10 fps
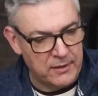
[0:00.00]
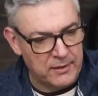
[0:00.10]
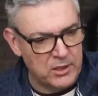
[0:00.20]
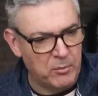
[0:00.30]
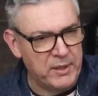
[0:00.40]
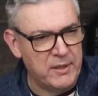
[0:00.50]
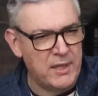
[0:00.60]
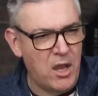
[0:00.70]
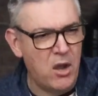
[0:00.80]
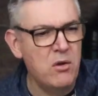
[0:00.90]
This will be
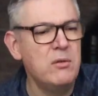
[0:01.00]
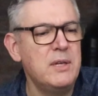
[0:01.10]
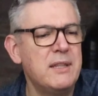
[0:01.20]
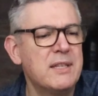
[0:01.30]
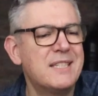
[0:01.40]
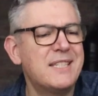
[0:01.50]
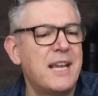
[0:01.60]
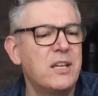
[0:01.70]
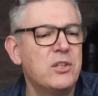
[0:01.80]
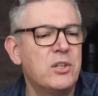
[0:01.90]
the
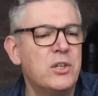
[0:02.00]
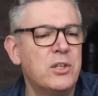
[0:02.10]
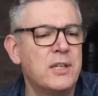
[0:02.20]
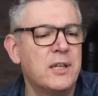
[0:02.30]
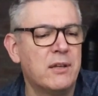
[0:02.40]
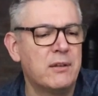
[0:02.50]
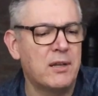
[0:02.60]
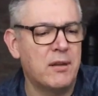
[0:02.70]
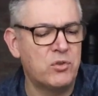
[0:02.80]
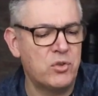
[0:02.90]
second Erdinger
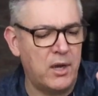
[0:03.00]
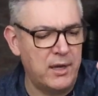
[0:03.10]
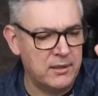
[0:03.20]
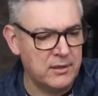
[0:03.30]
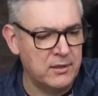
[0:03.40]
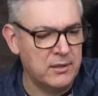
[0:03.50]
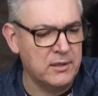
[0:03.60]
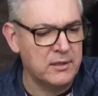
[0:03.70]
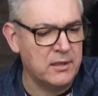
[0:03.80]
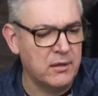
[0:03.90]
that I've tried,
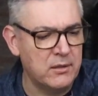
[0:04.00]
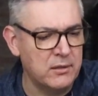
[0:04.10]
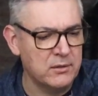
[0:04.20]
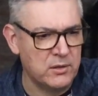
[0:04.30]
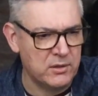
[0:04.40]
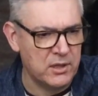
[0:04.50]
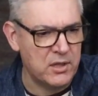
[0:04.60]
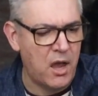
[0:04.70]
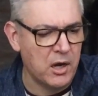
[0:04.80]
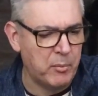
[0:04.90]
Erdinger Dunkle, so it's a
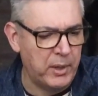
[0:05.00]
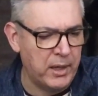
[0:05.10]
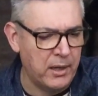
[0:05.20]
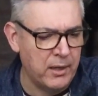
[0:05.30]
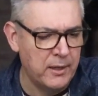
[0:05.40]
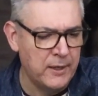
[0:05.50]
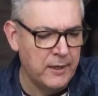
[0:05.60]
dark beer,